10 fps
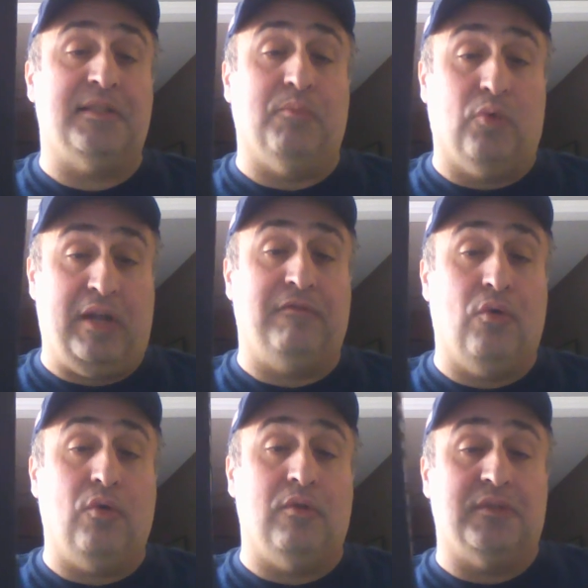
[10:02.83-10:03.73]
some great
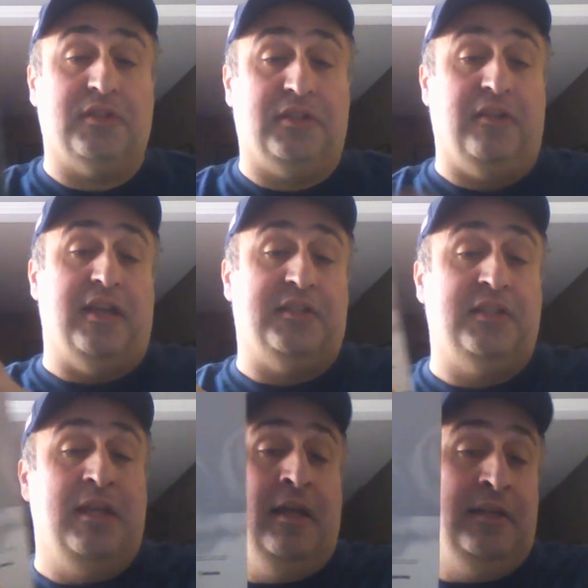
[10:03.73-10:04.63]
vocals to
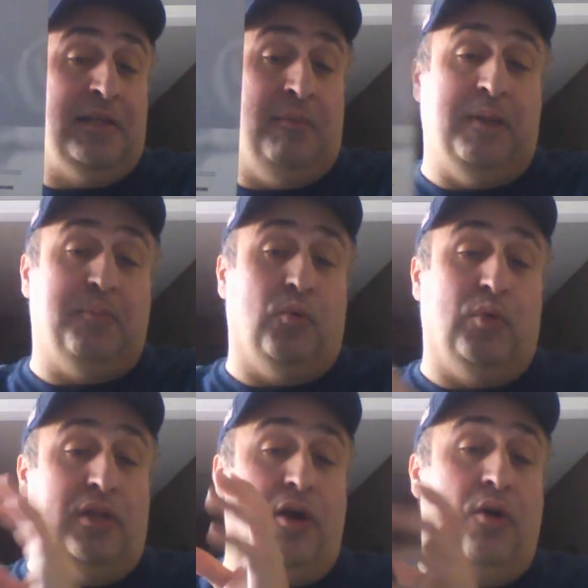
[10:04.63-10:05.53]
this. Some people
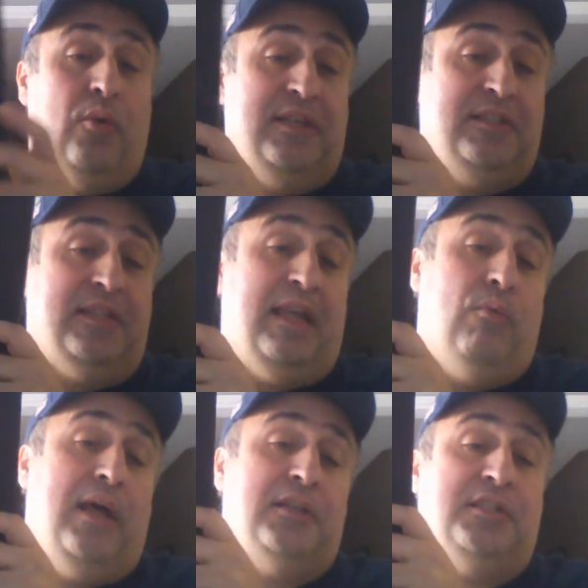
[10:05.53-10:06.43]
will always say,
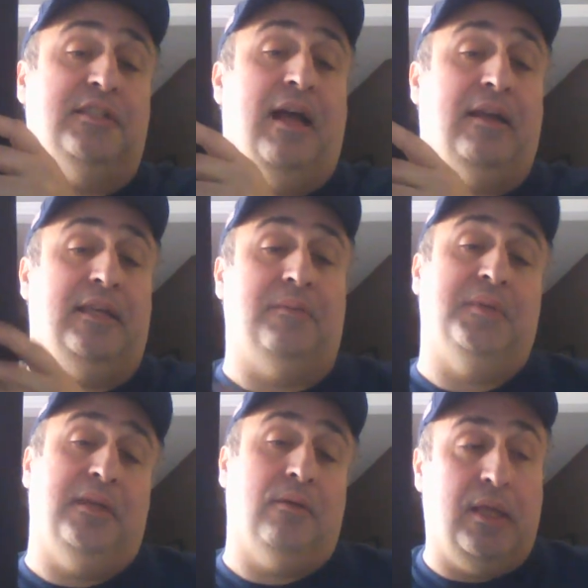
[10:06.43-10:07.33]
"Well, she's not
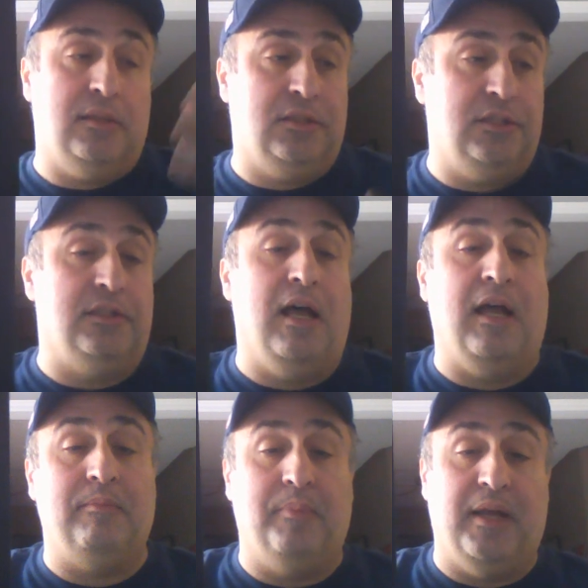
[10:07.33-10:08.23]
Kim Deal." Well, she's
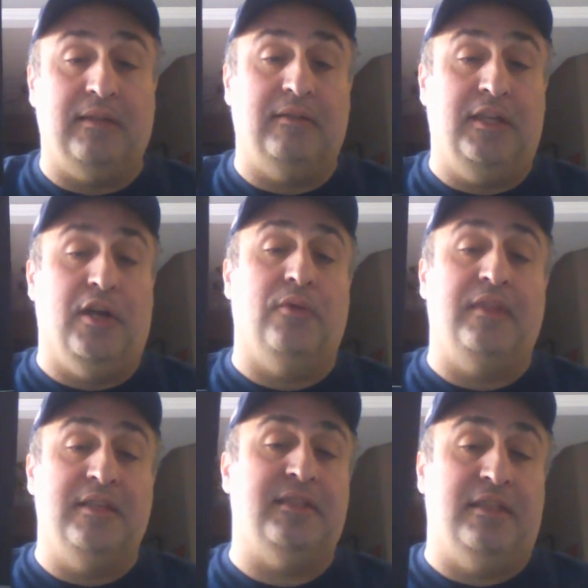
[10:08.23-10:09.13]
not, but you
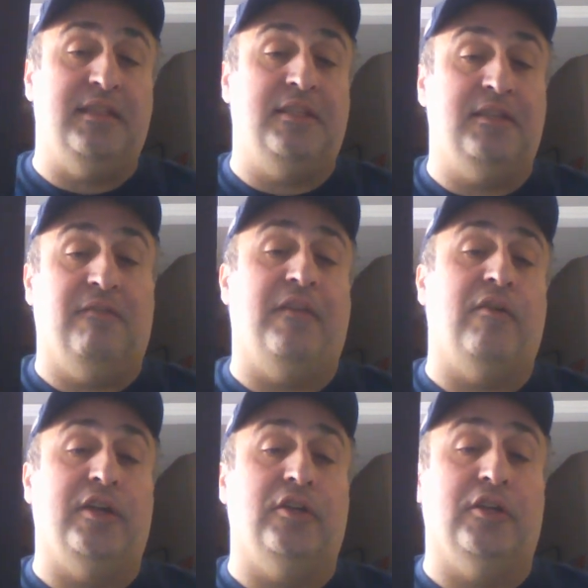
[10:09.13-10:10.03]
know, this this is a
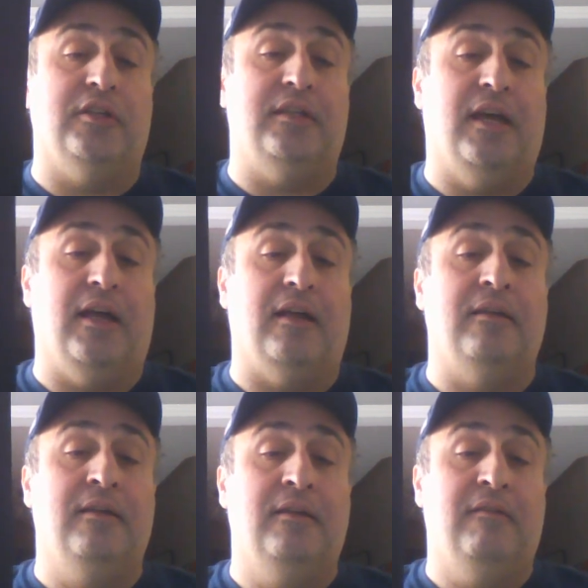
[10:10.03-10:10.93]
very good,
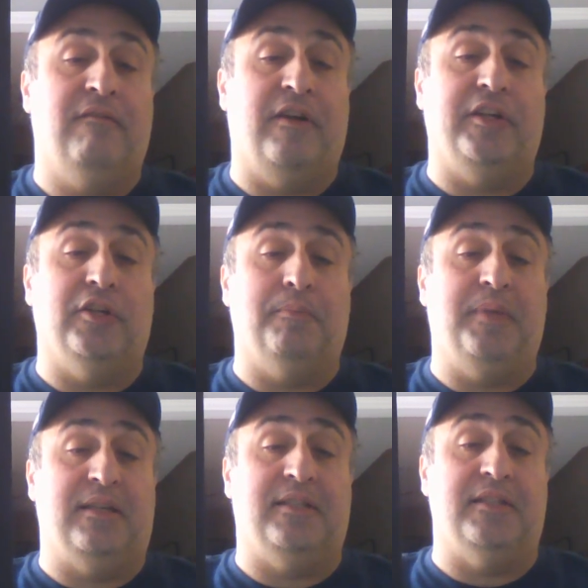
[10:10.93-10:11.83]
uh, very good
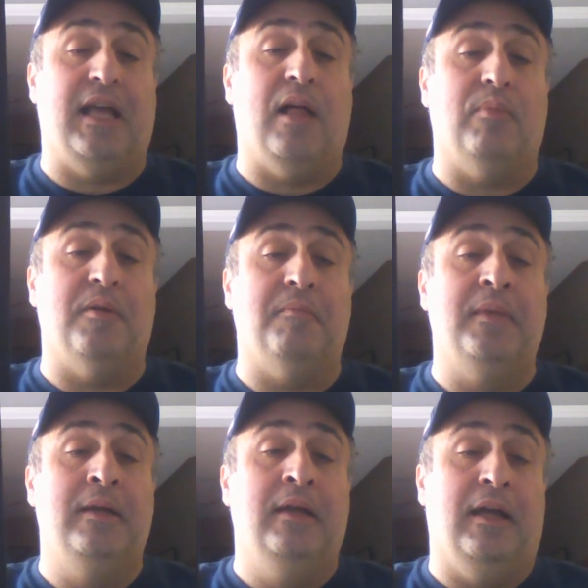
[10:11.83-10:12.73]
Pixies album.
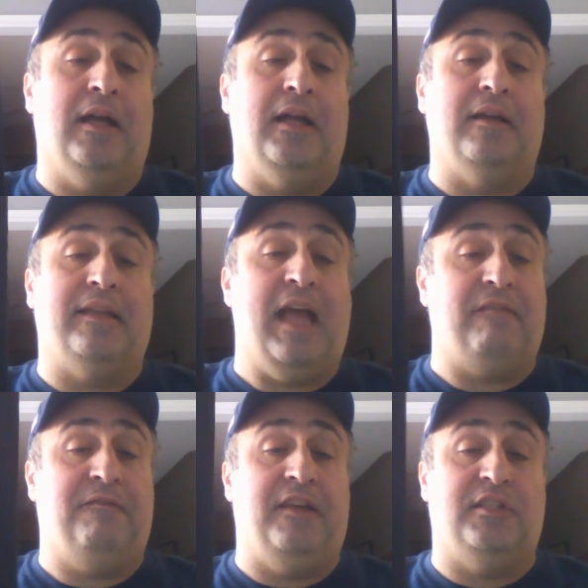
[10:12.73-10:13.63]
Uh,
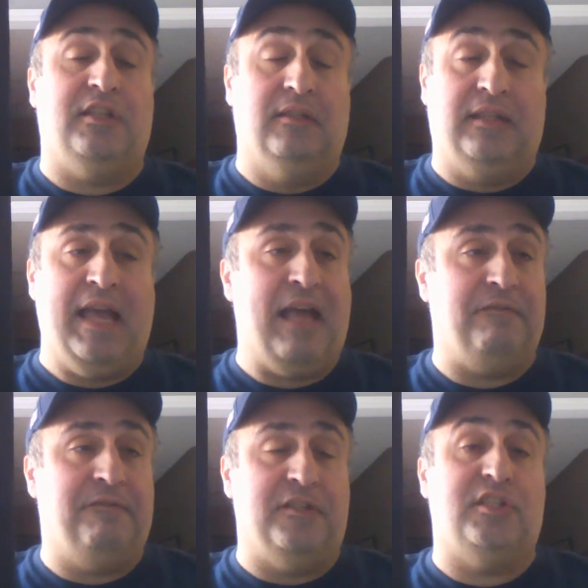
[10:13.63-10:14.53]
Catfish
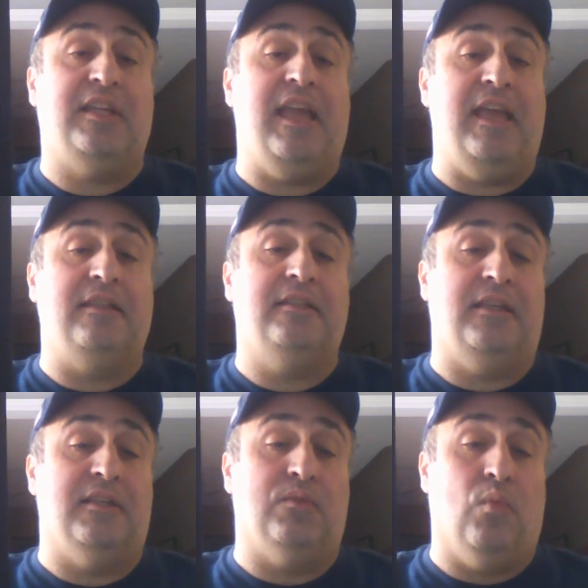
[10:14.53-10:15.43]
Catfish
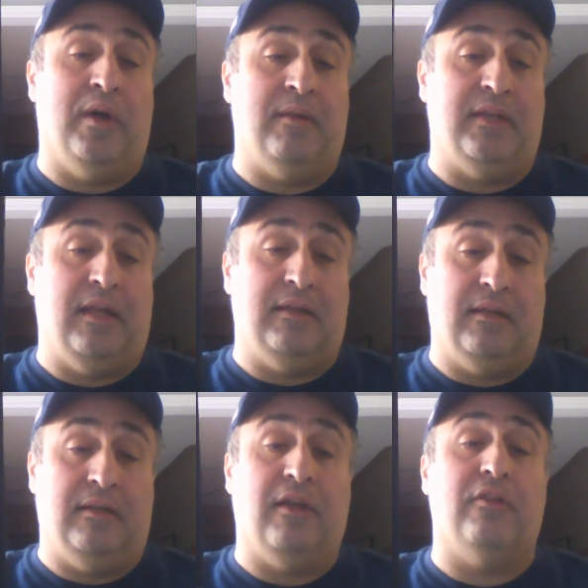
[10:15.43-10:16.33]
Kate is one an,
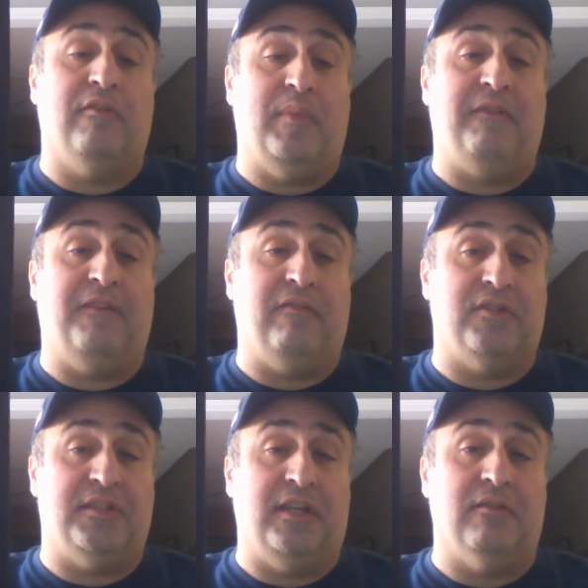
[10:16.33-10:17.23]
another of my
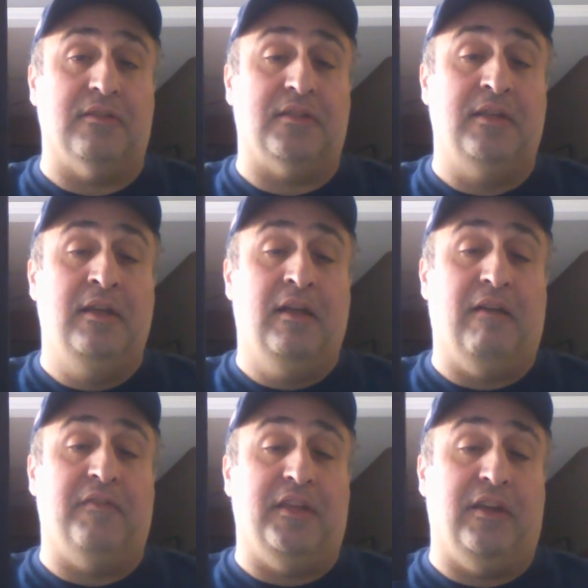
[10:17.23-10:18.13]
favorite singles
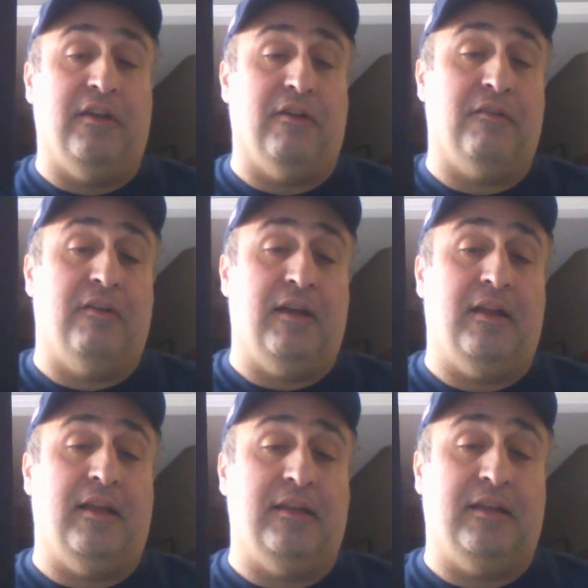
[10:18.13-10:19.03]
of the year,
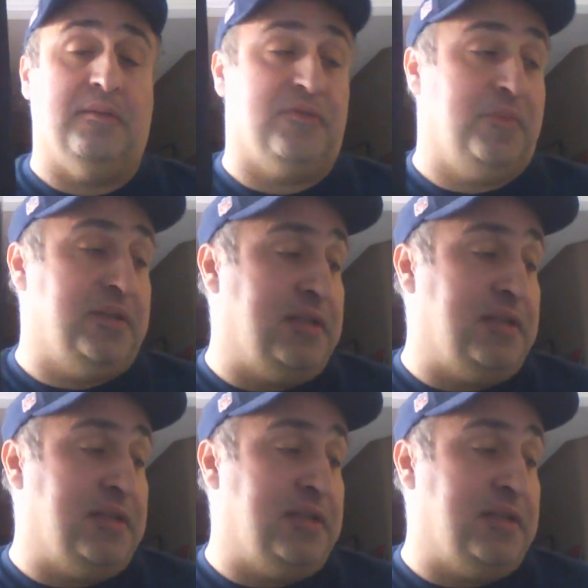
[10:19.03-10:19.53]
uh, and it comes from this